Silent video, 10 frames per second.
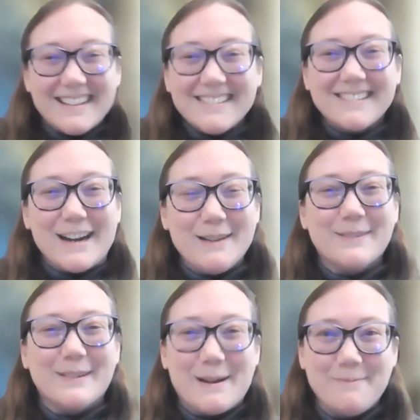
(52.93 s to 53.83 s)
sounds great.
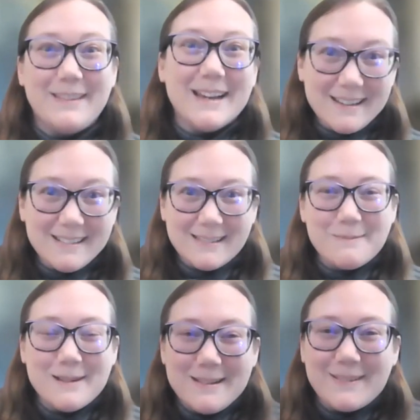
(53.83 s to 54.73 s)
Well, thank you
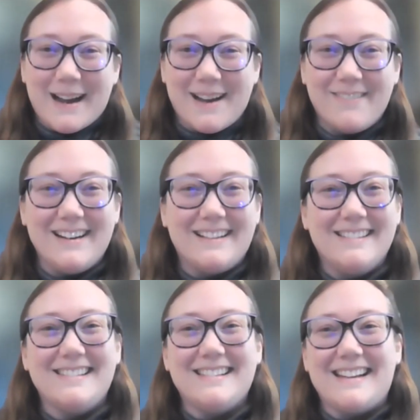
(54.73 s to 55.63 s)
so much for having
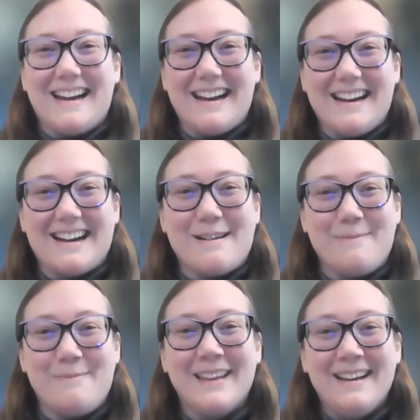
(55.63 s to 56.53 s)
us today.
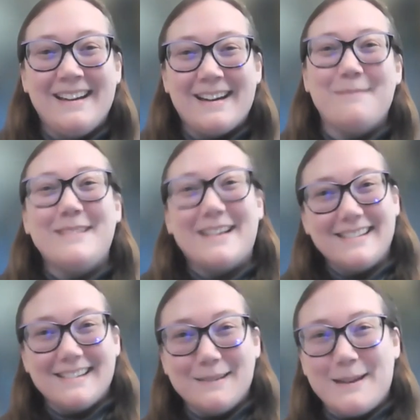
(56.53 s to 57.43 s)
I'm
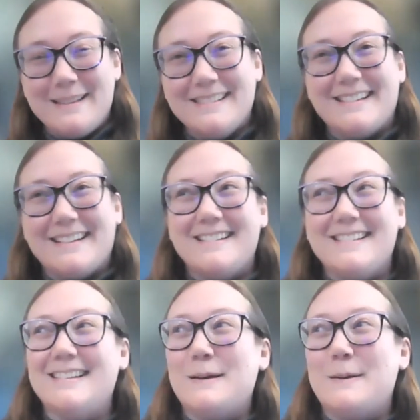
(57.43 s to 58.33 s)
Jessica Spencer.
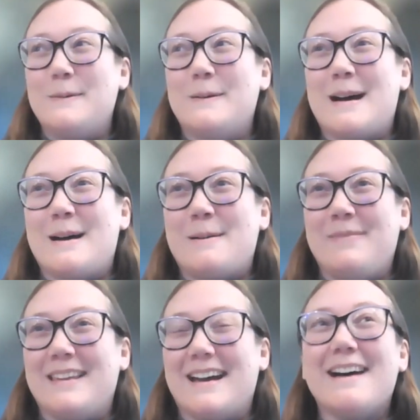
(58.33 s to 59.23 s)

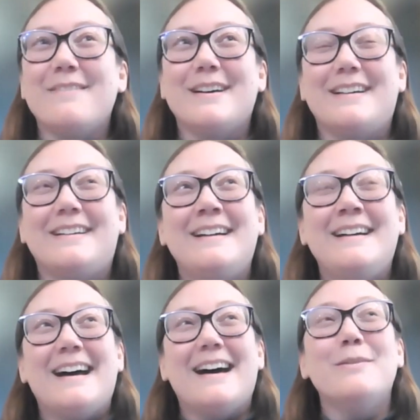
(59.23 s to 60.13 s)
I have a
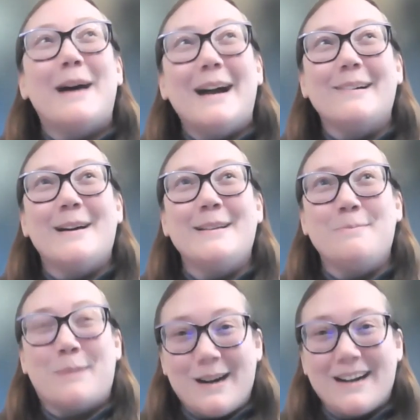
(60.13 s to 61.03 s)
background
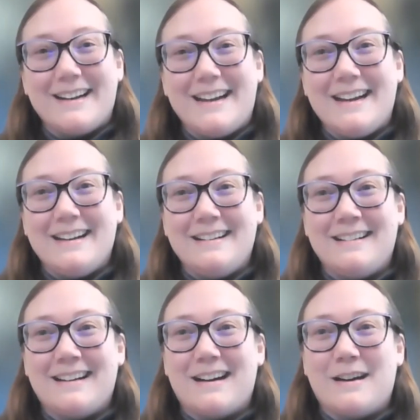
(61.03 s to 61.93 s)
in
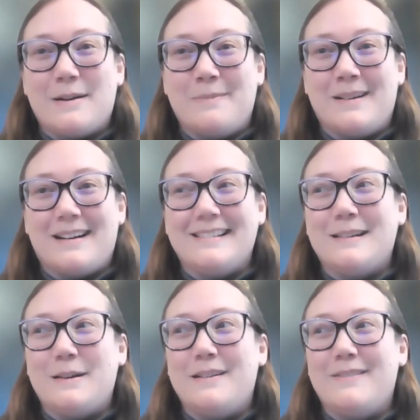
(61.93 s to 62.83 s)
marketing.
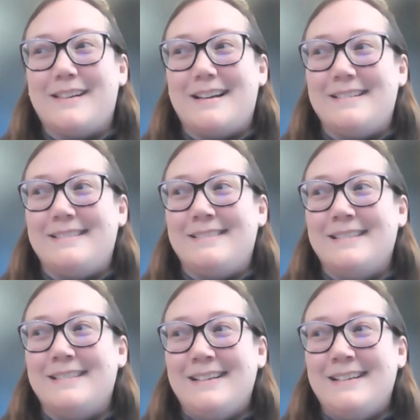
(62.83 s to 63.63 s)
Also have done